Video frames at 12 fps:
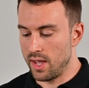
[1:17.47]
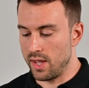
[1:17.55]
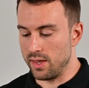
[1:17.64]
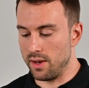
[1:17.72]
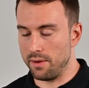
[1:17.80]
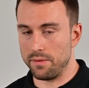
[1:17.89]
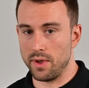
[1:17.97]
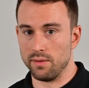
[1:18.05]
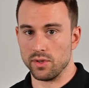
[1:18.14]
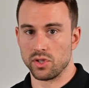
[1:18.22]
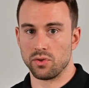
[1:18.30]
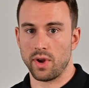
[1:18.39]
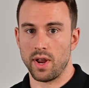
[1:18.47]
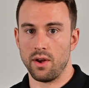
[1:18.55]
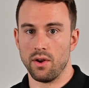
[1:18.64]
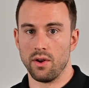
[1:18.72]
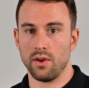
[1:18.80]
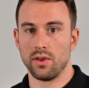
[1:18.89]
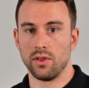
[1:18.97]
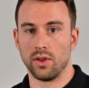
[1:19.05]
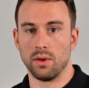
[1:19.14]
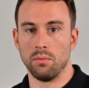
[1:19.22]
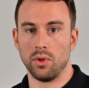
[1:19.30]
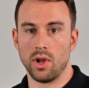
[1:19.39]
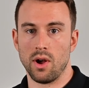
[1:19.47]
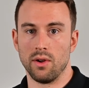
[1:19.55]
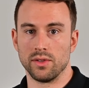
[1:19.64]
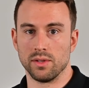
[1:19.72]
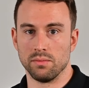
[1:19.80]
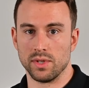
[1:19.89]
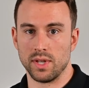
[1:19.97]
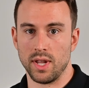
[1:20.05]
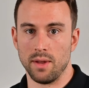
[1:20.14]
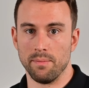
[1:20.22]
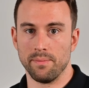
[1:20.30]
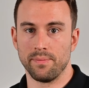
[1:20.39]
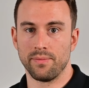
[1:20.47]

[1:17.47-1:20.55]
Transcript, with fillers: And then if you have a strainer, you can blow out some steam.